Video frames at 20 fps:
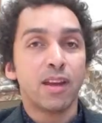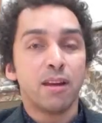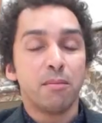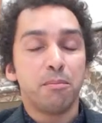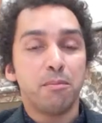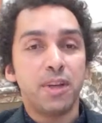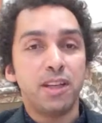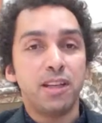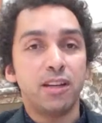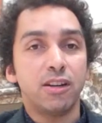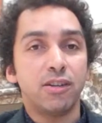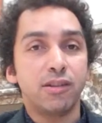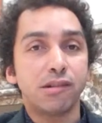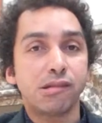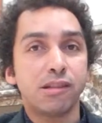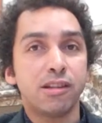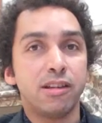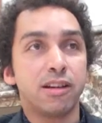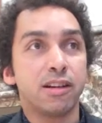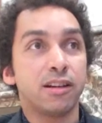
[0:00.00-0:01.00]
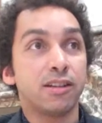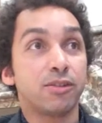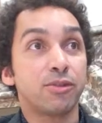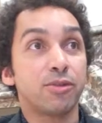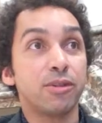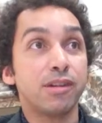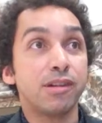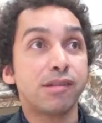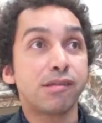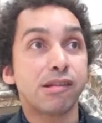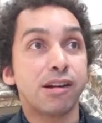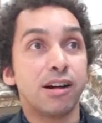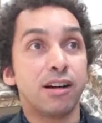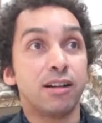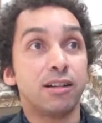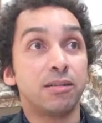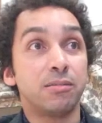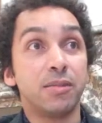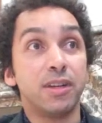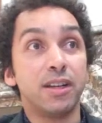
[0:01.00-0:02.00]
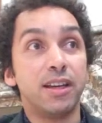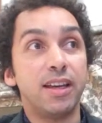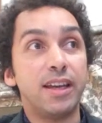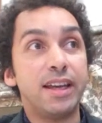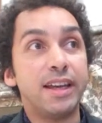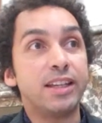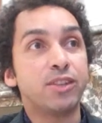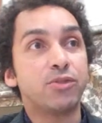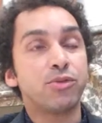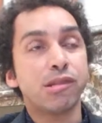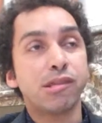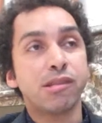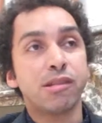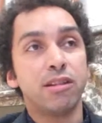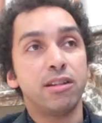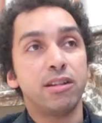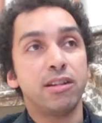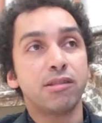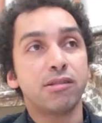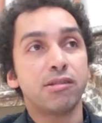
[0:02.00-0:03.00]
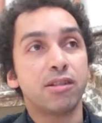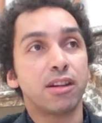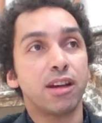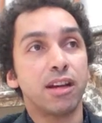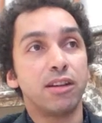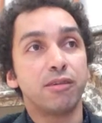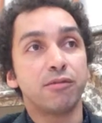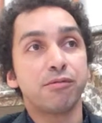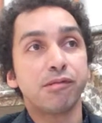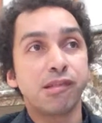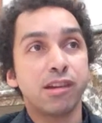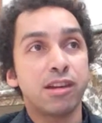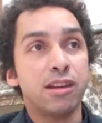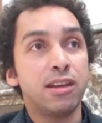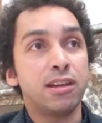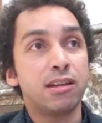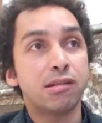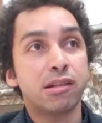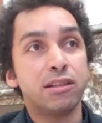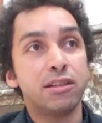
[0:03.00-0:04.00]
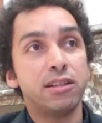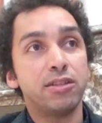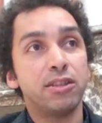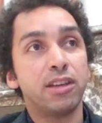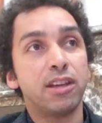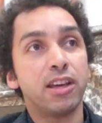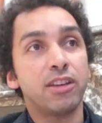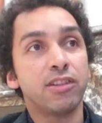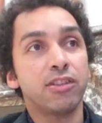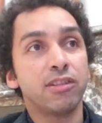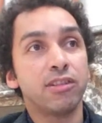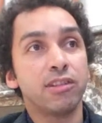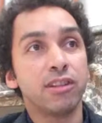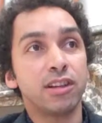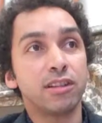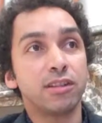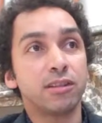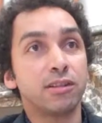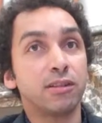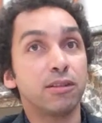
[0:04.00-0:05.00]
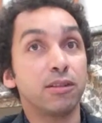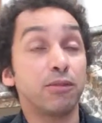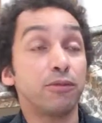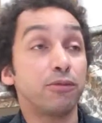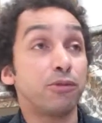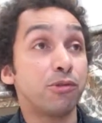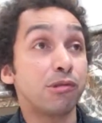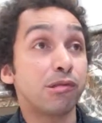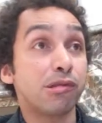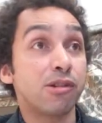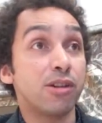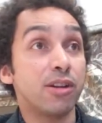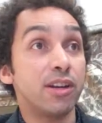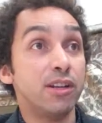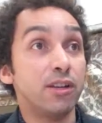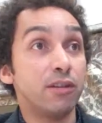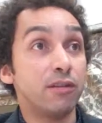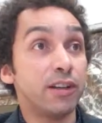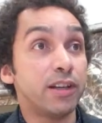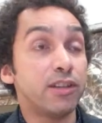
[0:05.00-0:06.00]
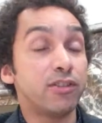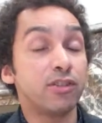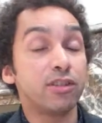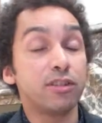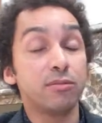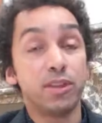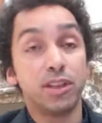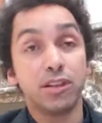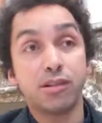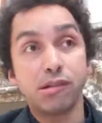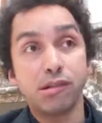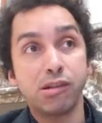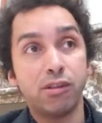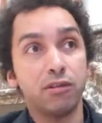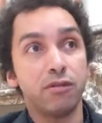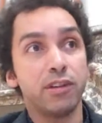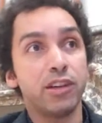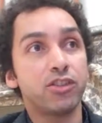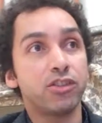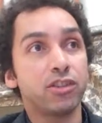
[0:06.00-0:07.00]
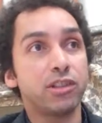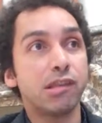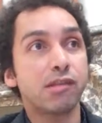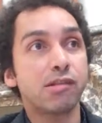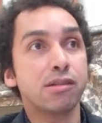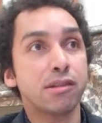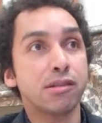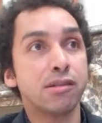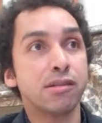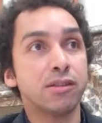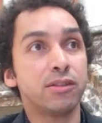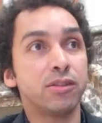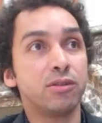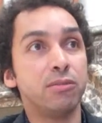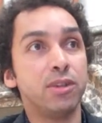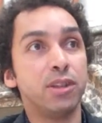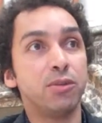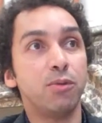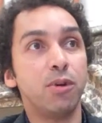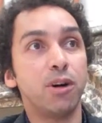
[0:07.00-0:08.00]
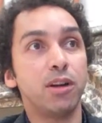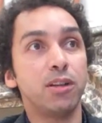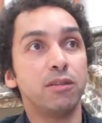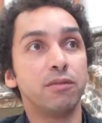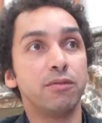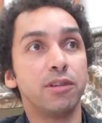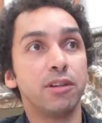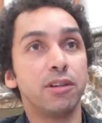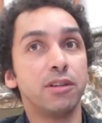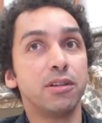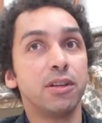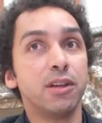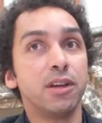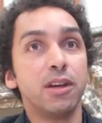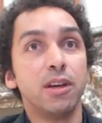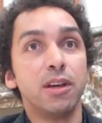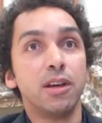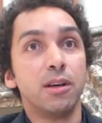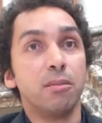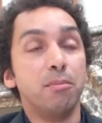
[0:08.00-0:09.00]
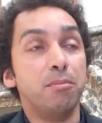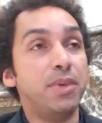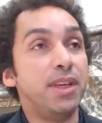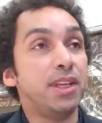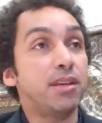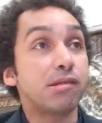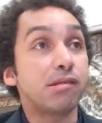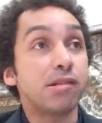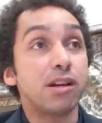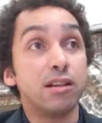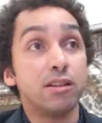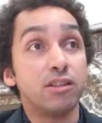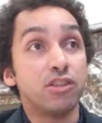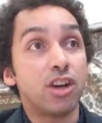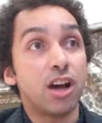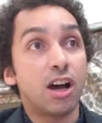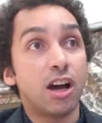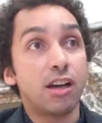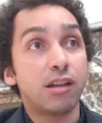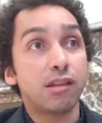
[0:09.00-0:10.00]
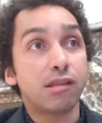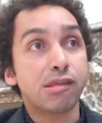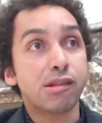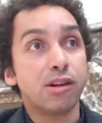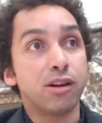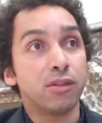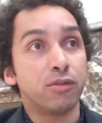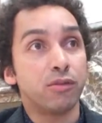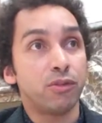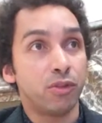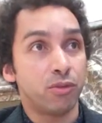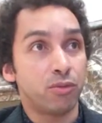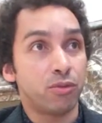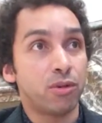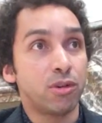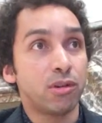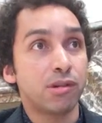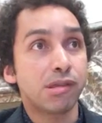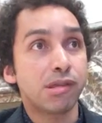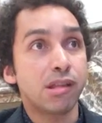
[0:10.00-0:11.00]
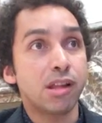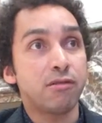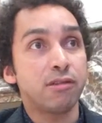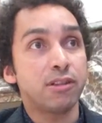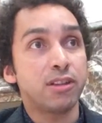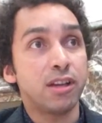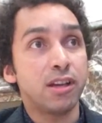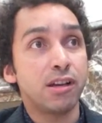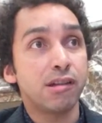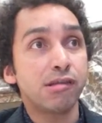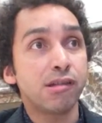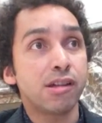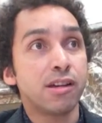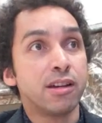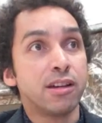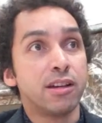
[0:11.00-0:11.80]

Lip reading: Many OECD countries are interested in the kind of skills and education that foster innovation, because innovation is considered to be one of the biggest engines of growth nowadays.